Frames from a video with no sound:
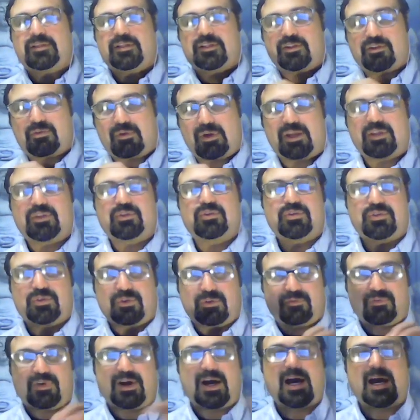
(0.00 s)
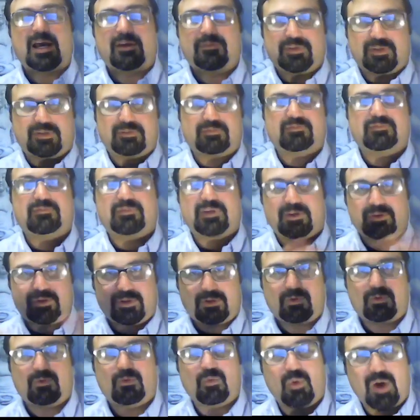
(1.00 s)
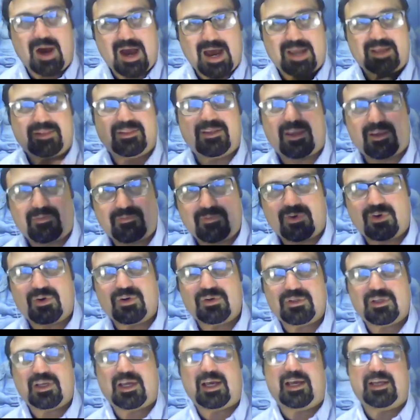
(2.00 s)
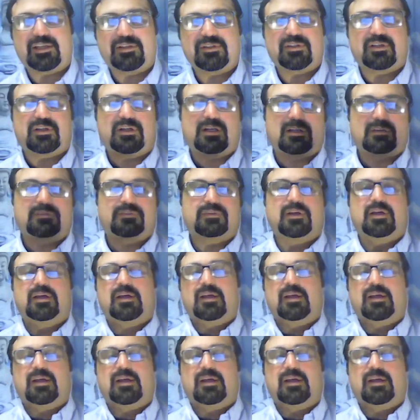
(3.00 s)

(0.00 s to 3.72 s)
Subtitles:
and trying to survive in very wide, diverse kinds of